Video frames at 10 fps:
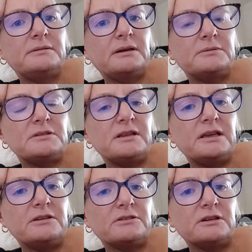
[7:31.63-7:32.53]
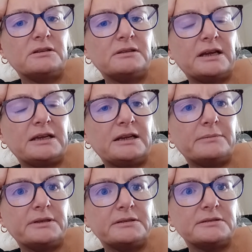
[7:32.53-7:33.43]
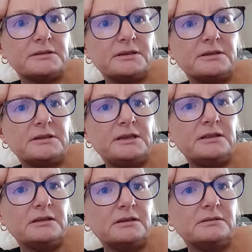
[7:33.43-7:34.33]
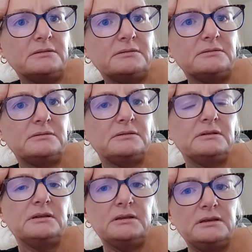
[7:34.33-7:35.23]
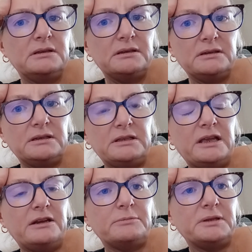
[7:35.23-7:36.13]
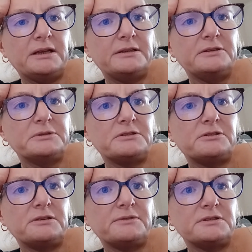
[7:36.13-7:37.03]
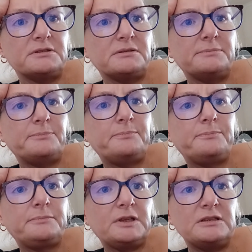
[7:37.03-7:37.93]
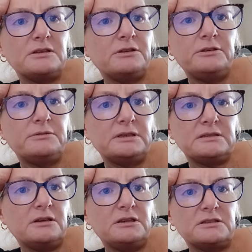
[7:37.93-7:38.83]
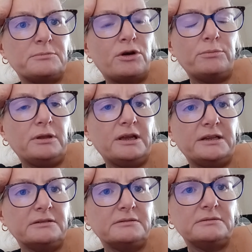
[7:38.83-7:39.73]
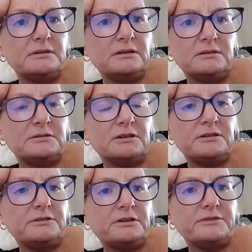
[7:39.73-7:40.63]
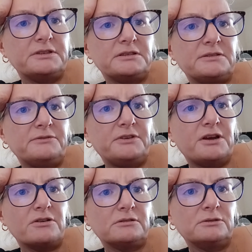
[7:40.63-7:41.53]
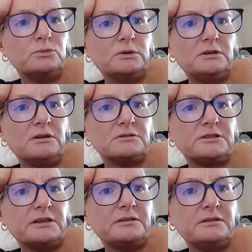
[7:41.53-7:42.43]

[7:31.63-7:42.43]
was laid on an ambulance gurney in the aeroplane. There was 3 of us. It's only a small plane. There's only 3 of us can fit on, and 1 doctor.